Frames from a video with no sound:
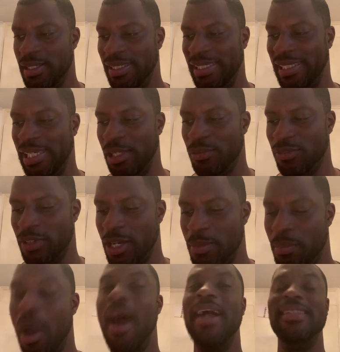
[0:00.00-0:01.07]
give
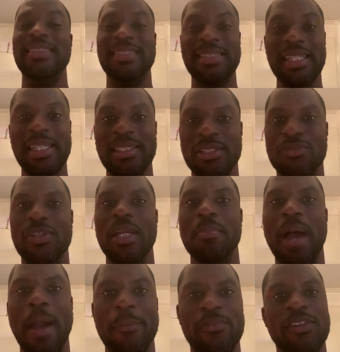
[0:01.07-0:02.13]
behind the scenes
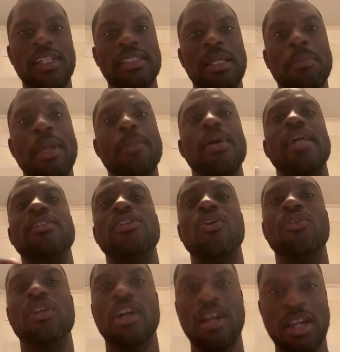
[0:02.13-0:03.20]
feedback, things that people had
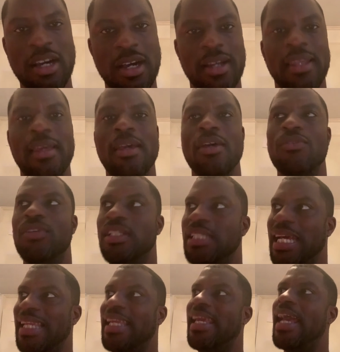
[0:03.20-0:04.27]
told her, things
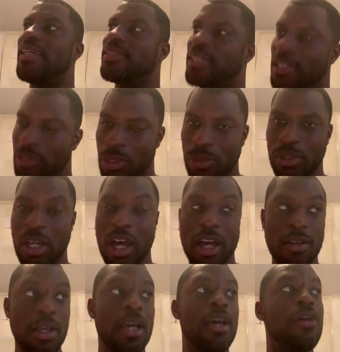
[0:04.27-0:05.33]
that guests had told
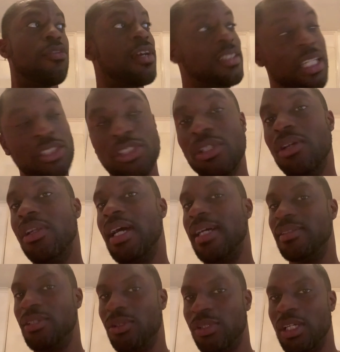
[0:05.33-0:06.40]
her, things that Shola had
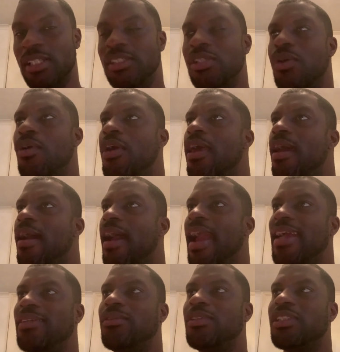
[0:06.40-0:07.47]
told her. So
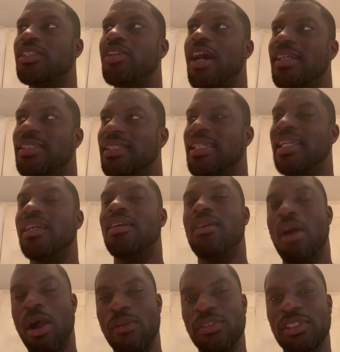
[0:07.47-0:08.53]
it started to then
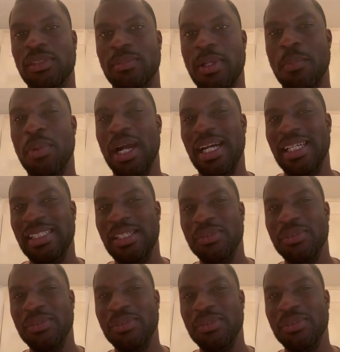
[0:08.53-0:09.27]
encourage me, but there